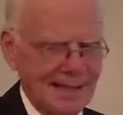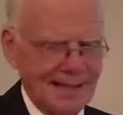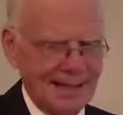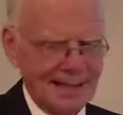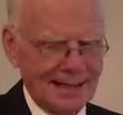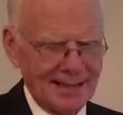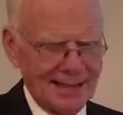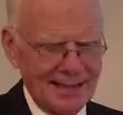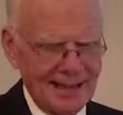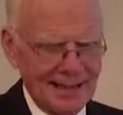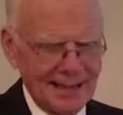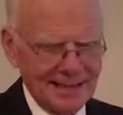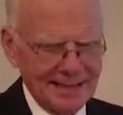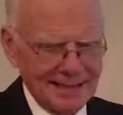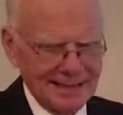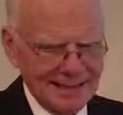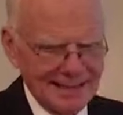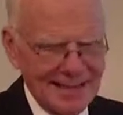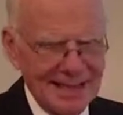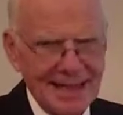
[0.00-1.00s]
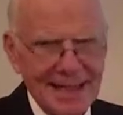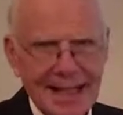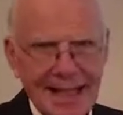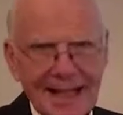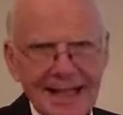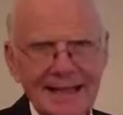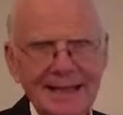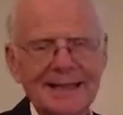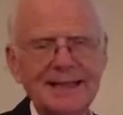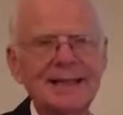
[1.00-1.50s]
And then they
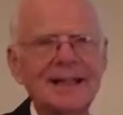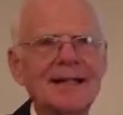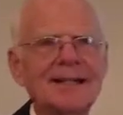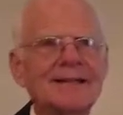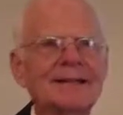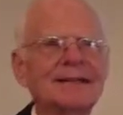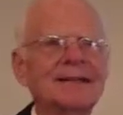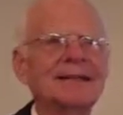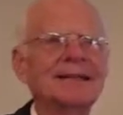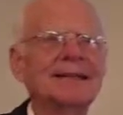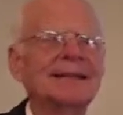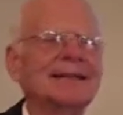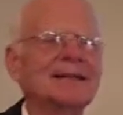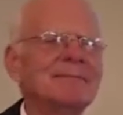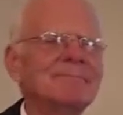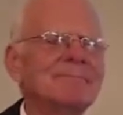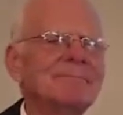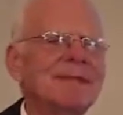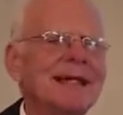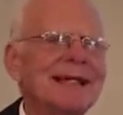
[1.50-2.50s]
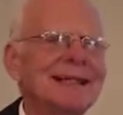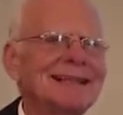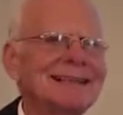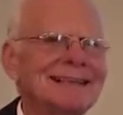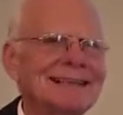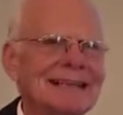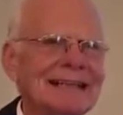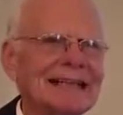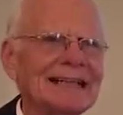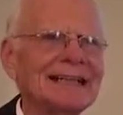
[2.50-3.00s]
had another
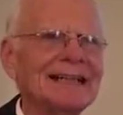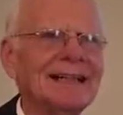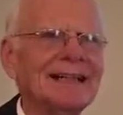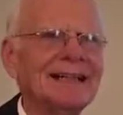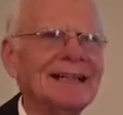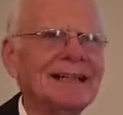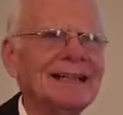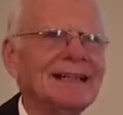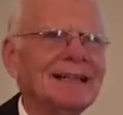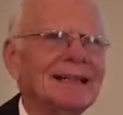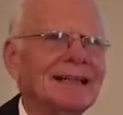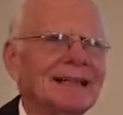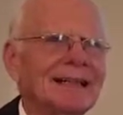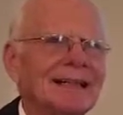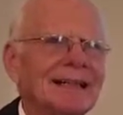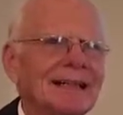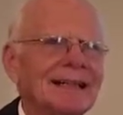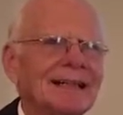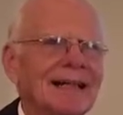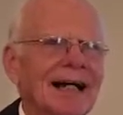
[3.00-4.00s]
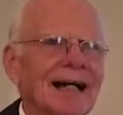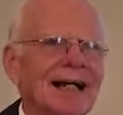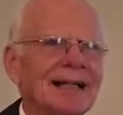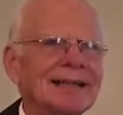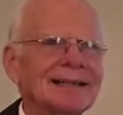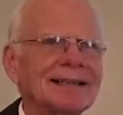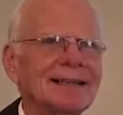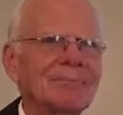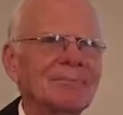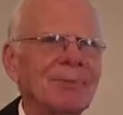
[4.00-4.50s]
amazing
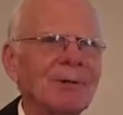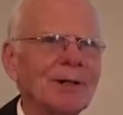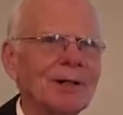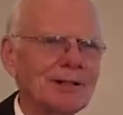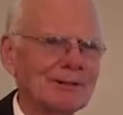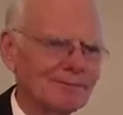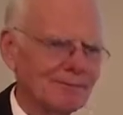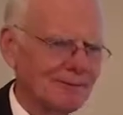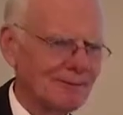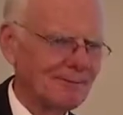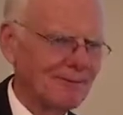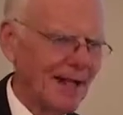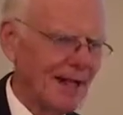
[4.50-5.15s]
support from